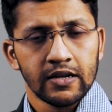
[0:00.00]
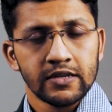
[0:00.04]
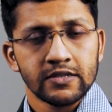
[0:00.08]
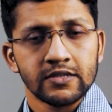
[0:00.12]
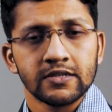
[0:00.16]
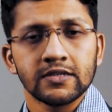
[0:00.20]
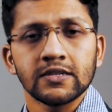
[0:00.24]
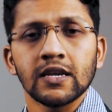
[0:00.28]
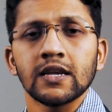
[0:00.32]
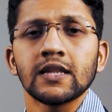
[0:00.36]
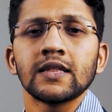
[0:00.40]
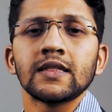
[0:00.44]

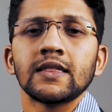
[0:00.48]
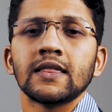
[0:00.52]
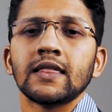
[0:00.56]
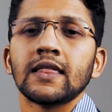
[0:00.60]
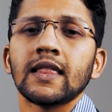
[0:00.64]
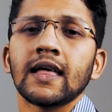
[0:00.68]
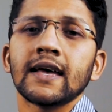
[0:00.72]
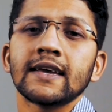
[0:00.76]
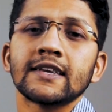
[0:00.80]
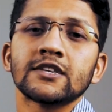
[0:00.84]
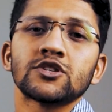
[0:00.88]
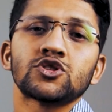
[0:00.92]
Sun
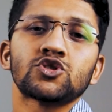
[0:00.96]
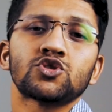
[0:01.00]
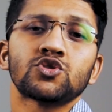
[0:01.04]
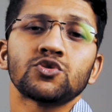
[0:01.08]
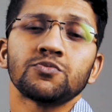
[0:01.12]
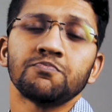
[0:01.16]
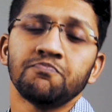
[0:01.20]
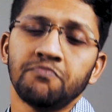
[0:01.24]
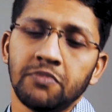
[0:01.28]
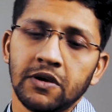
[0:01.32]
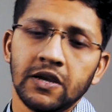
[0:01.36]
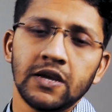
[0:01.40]
likes to
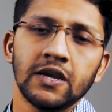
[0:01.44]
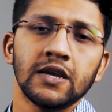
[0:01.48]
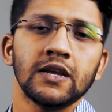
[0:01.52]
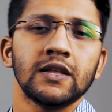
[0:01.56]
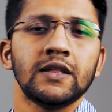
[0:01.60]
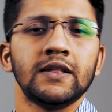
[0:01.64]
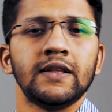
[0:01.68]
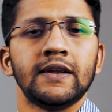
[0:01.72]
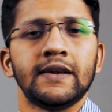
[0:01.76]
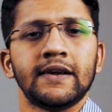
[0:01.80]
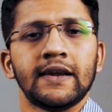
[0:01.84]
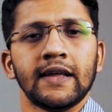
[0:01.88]
be
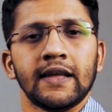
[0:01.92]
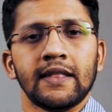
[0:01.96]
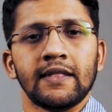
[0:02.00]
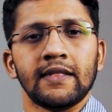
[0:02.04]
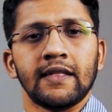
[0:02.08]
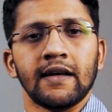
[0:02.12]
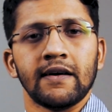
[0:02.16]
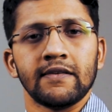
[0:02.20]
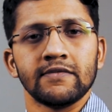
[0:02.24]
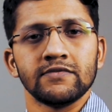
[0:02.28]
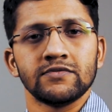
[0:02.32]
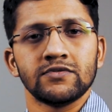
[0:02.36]
in the
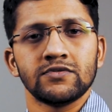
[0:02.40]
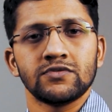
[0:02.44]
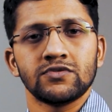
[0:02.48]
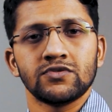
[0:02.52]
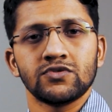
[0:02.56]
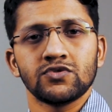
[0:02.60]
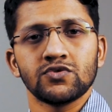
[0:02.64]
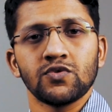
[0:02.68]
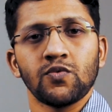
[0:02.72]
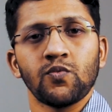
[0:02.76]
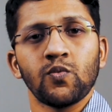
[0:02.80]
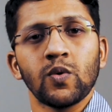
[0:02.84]
10th house.
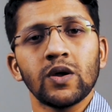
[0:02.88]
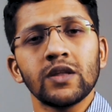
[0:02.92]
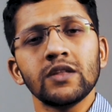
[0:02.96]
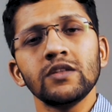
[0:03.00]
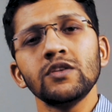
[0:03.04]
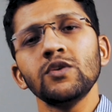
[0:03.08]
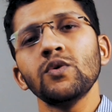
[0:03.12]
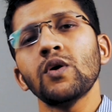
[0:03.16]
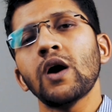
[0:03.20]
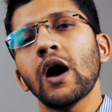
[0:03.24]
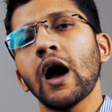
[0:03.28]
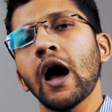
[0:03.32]
So when
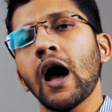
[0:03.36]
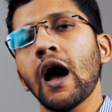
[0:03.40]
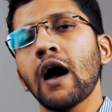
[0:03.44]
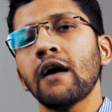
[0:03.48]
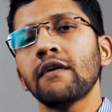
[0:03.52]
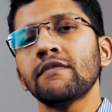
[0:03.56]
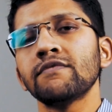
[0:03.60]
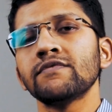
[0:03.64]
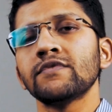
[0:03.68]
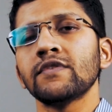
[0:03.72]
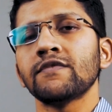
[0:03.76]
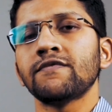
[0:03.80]
you
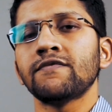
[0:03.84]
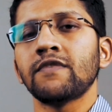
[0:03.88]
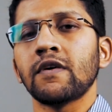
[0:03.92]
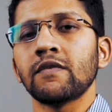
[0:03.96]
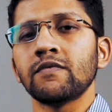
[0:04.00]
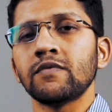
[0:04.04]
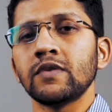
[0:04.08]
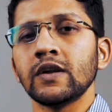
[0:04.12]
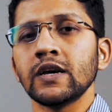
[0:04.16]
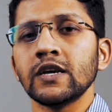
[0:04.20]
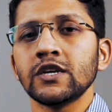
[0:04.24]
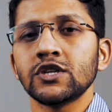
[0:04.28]
have the
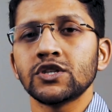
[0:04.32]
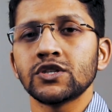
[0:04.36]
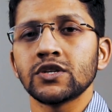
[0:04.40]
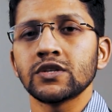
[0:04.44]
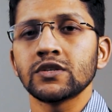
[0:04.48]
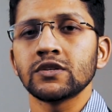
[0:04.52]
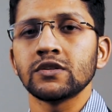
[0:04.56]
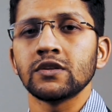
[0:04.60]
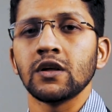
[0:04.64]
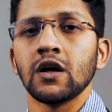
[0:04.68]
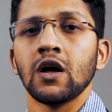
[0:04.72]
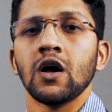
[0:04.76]

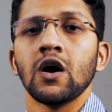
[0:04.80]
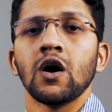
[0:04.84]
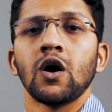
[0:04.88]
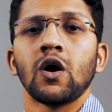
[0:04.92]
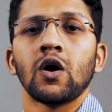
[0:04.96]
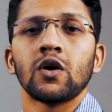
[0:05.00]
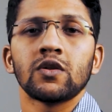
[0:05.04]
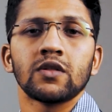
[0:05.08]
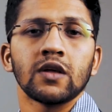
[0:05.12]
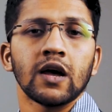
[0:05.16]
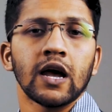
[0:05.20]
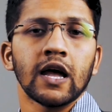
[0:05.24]
foundation
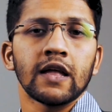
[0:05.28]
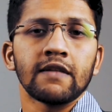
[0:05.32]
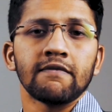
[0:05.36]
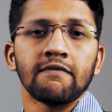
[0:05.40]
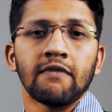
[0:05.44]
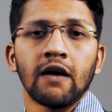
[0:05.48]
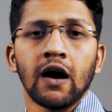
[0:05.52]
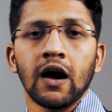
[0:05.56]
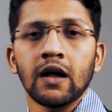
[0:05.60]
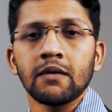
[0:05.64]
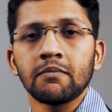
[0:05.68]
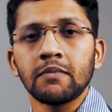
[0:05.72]
or the
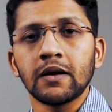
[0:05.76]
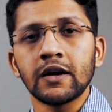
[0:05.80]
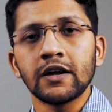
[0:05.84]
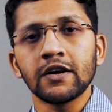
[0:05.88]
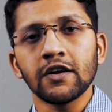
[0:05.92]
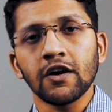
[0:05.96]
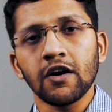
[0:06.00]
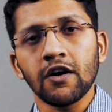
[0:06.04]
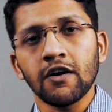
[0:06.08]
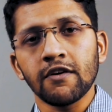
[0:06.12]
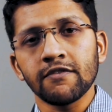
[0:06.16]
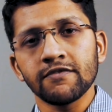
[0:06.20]

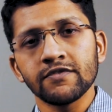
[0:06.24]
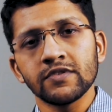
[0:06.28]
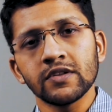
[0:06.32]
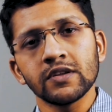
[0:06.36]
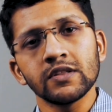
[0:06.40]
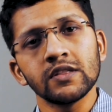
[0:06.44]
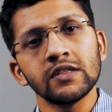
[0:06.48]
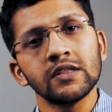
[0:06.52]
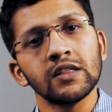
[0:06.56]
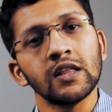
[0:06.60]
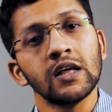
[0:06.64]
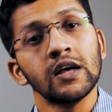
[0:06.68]
environment of
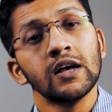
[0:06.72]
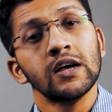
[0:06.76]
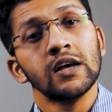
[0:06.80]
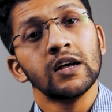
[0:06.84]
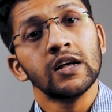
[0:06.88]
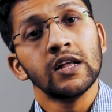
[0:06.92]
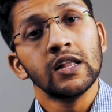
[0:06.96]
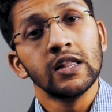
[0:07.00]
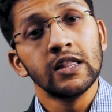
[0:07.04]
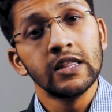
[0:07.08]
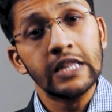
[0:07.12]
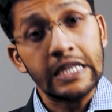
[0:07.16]
the
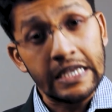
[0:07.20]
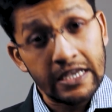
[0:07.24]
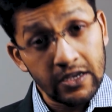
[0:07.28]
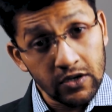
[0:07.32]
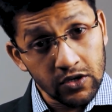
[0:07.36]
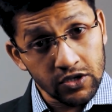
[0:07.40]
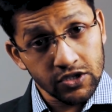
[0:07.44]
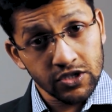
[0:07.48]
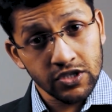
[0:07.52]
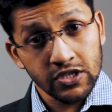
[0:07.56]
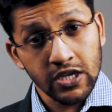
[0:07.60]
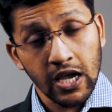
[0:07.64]

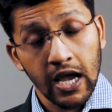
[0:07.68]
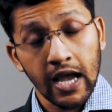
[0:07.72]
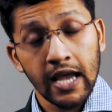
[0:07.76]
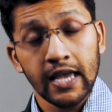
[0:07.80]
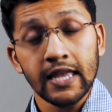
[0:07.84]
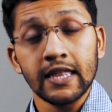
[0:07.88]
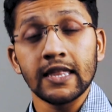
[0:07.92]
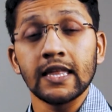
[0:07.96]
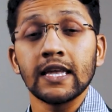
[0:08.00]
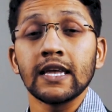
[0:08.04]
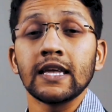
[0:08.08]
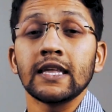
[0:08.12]
Leo
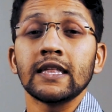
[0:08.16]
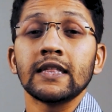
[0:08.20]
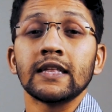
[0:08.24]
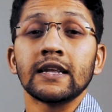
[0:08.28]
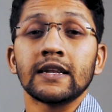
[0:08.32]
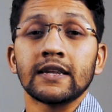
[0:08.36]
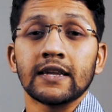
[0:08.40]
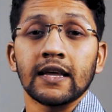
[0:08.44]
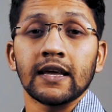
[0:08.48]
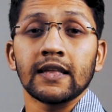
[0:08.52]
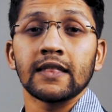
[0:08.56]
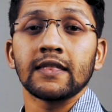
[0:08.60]
sign in the
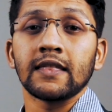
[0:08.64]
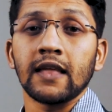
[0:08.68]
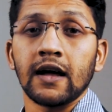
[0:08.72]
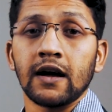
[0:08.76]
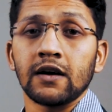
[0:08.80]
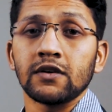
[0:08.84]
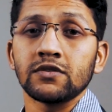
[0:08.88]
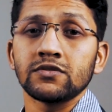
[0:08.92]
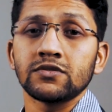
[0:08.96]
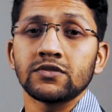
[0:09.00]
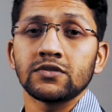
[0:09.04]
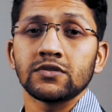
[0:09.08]
10th
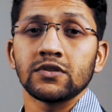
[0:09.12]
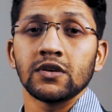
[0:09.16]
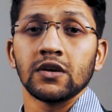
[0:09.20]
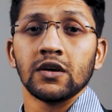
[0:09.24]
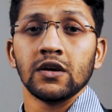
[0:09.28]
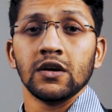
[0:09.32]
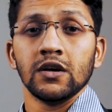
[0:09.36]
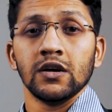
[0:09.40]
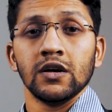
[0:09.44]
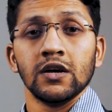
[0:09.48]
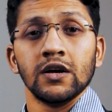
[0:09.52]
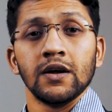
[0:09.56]
house,
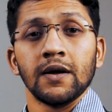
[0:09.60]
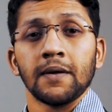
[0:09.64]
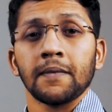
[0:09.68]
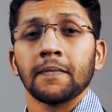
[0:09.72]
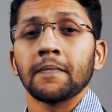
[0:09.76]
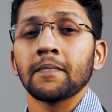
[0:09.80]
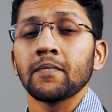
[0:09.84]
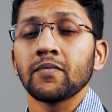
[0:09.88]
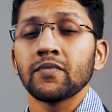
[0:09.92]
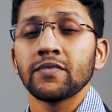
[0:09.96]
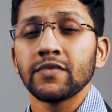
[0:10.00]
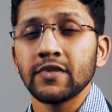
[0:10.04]

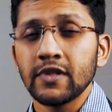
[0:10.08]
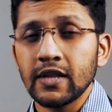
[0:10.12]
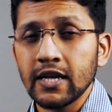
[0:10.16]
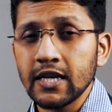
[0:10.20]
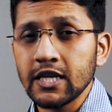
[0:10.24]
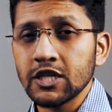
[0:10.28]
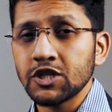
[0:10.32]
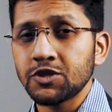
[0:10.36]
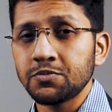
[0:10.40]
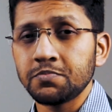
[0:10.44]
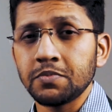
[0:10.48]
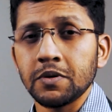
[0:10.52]

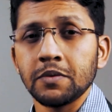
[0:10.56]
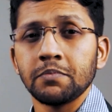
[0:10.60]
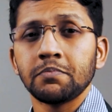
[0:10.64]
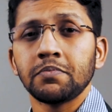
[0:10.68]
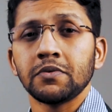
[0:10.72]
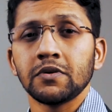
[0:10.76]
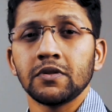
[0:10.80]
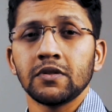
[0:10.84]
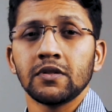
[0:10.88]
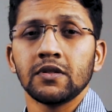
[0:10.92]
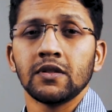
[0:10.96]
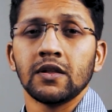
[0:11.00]
these
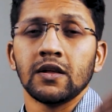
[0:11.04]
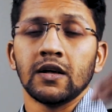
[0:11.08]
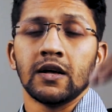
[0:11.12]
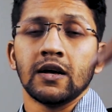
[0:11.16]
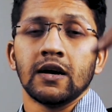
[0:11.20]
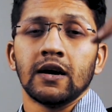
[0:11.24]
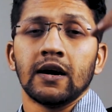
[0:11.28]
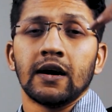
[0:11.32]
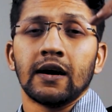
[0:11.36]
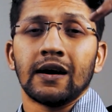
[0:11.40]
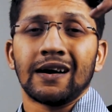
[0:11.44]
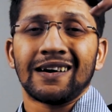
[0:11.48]
people
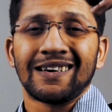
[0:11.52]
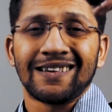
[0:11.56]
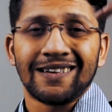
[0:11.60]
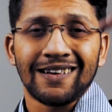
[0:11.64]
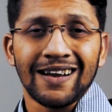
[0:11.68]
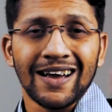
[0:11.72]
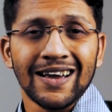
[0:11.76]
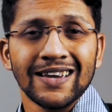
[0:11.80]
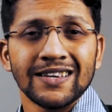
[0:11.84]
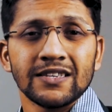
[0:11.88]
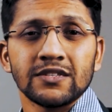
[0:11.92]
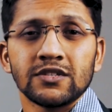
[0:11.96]

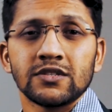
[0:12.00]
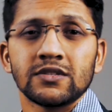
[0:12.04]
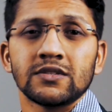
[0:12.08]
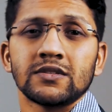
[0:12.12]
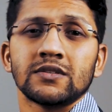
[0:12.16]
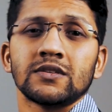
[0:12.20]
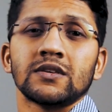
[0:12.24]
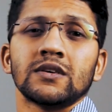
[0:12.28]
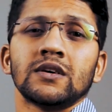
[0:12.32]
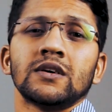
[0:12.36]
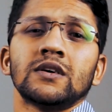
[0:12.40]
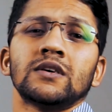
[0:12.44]

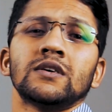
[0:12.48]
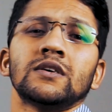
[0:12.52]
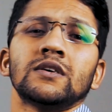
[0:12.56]
rise